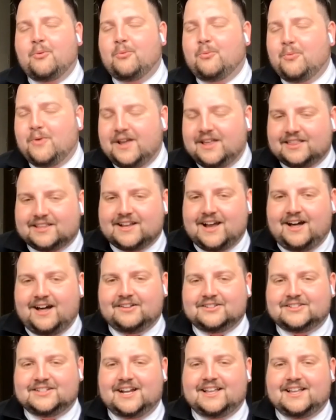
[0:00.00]
with
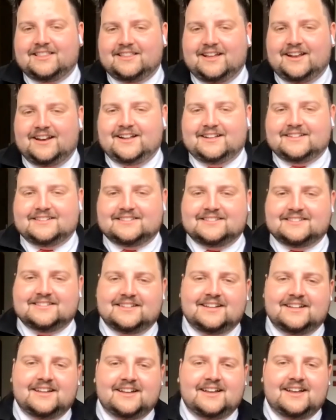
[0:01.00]
college athletics
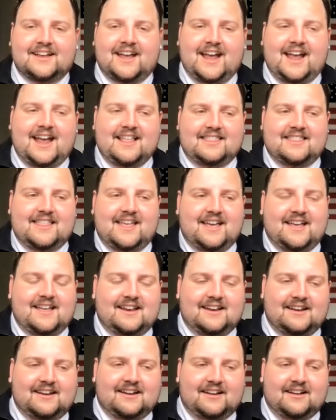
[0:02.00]
and
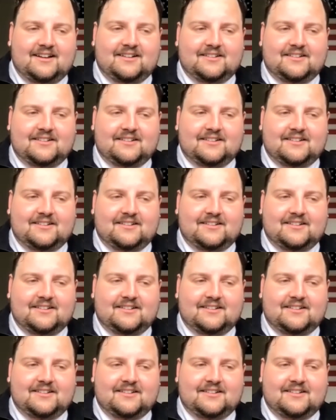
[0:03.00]
then